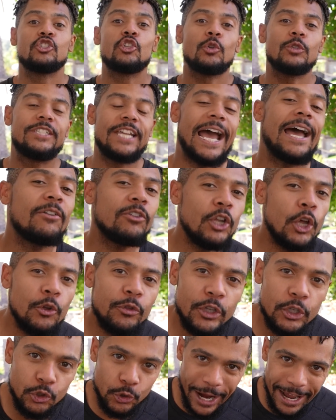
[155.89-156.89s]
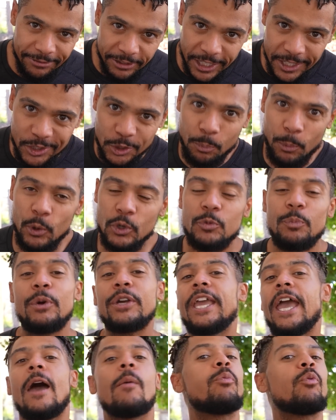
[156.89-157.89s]
So download the DraftKings
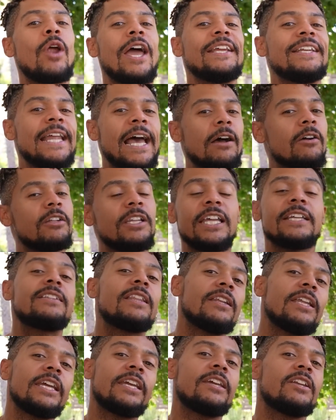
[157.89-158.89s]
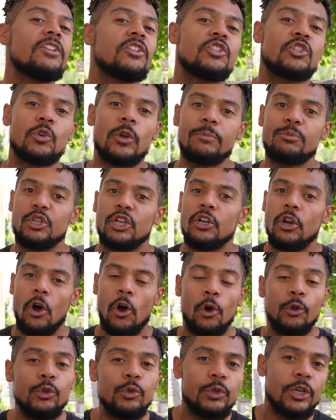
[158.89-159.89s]
Sportsbook app right now. Click the link in the description.
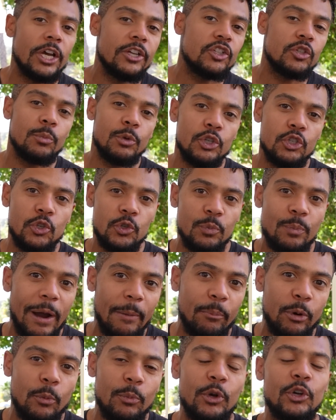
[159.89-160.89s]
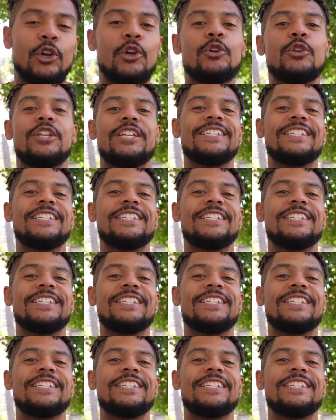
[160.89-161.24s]
All new customers use my promo code